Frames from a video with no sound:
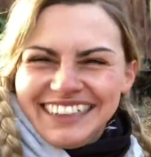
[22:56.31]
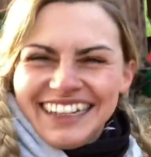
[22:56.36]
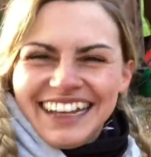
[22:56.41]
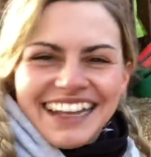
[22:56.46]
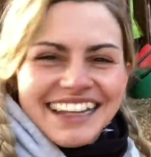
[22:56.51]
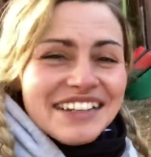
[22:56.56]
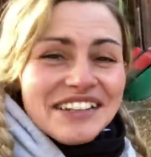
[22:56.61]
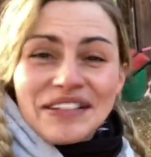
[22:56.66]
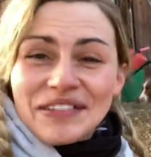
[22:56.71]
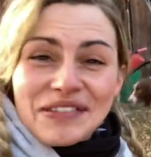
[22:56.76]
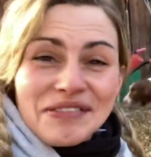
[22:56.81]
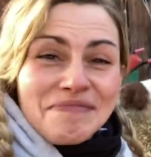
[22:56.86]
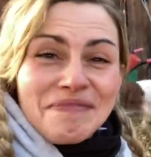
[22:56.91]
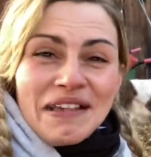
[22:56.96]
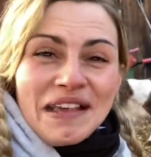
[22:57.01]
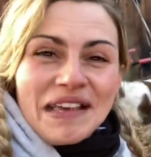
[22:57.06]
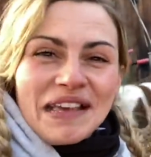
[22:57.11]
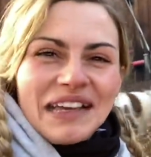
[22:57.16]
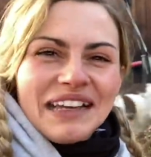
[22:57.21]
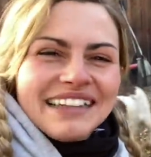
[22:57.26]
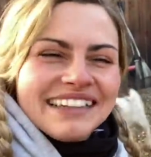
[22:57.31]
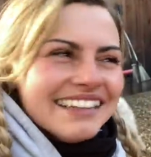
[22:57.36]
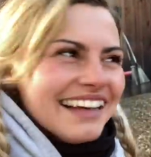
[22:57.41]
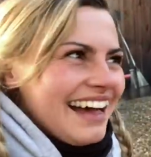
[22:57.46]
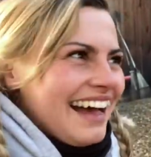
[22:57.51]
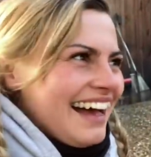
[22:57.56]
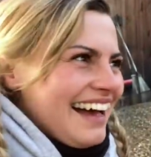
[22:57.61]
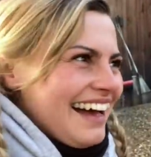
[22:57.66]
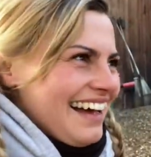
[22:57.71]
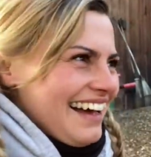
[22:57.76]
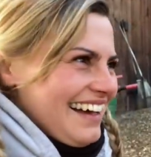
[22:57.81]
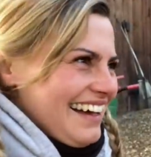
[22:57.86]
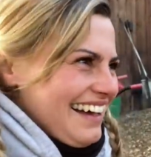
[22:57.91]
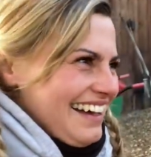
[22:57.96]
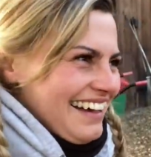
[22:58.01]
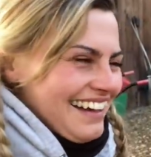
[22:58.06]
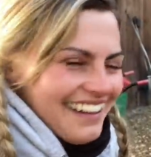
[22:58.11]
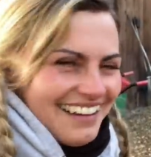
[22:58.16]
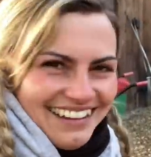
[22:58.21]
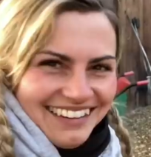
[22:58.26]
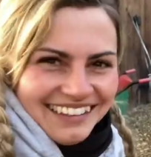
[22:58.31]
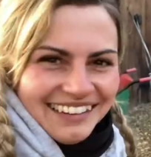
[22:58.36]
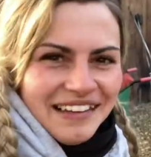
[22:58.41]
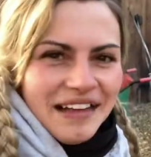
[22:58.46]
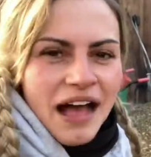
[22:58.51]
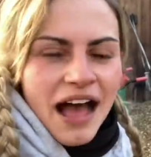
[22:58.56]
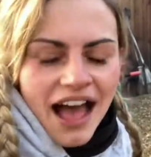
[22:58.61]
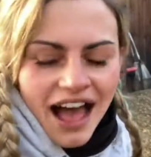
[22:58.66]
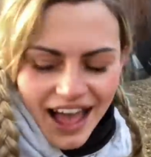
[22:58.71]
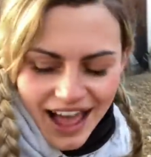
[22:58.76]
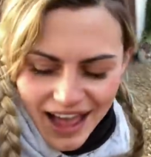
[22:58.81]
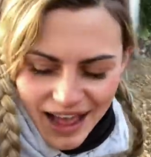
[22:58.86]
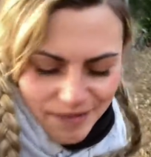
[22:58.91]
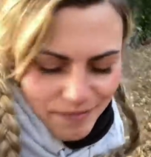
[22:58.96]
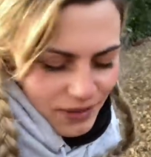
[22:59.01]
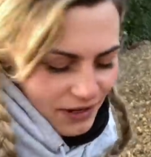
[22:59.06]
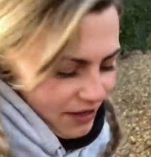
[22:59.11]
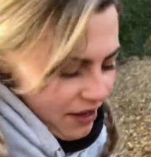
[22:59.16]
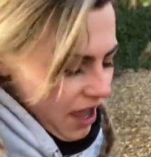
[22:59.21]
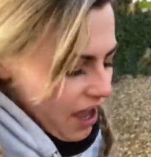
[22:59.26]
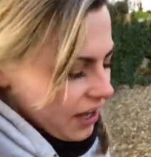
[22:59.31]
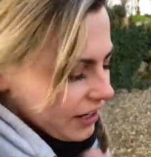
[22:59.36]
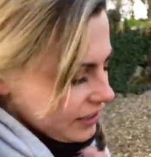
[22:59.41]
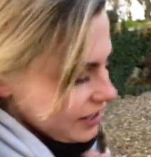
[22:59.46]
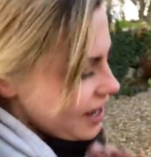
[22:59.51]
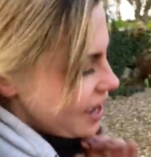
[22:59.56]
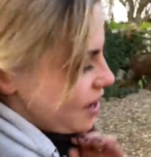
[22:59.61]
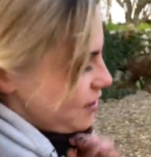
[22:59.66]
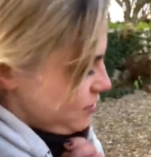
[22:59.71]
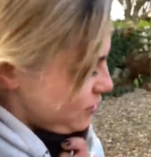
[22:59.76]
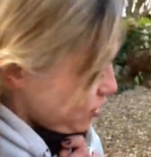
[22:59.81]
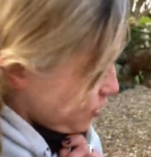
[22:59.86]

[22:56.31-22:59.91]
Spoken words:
Not speaking. I know, you're